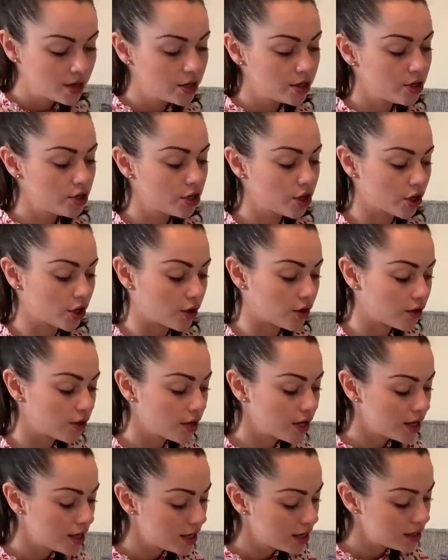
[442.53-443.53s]
Now,
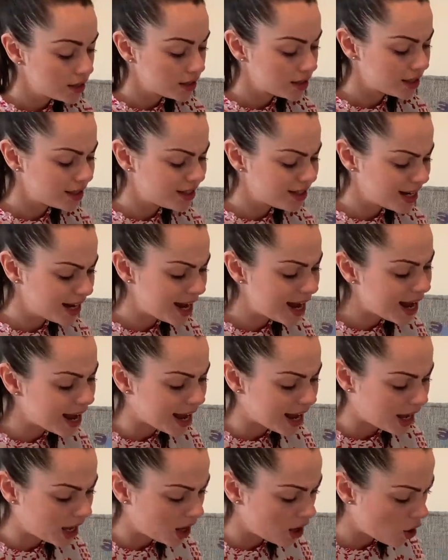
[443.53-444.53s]

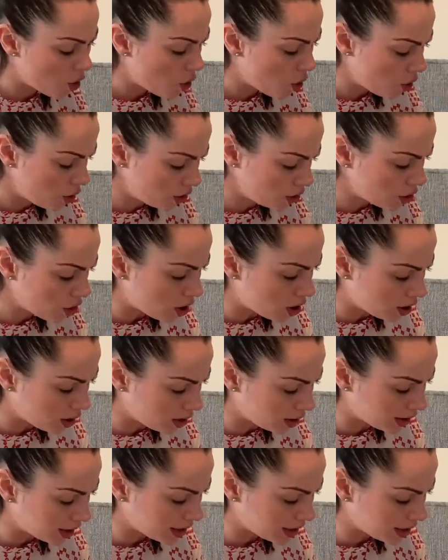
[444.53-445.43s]
today on Ollie